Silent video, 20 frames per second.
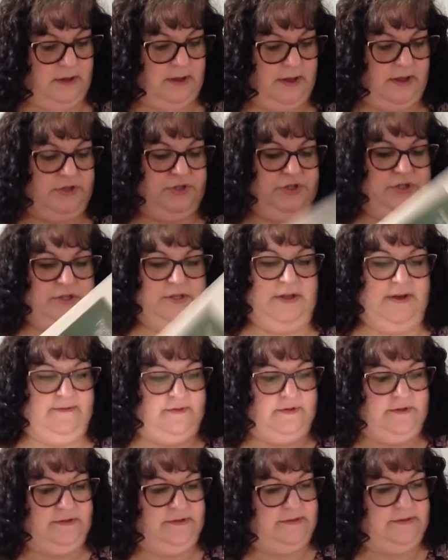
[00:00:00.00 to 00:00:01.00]
shouldn't have
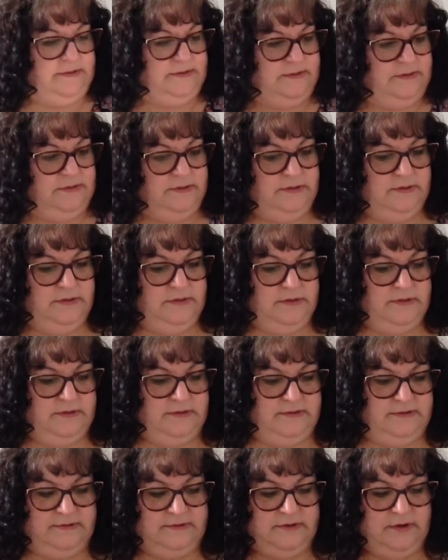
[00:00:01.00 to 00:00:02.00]
this
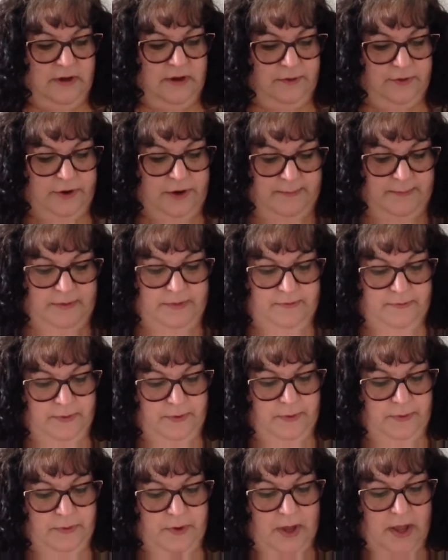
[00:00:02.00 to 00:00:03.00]
is color coming
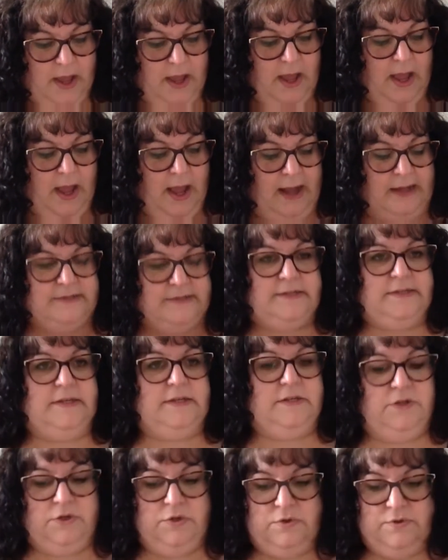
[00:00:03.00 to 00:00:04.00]
through. I
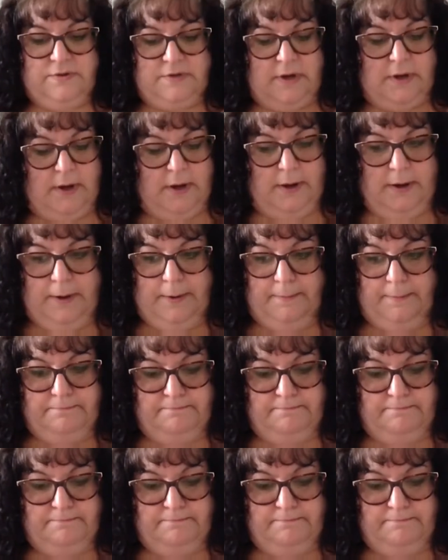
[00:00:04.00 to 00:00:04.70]
did use a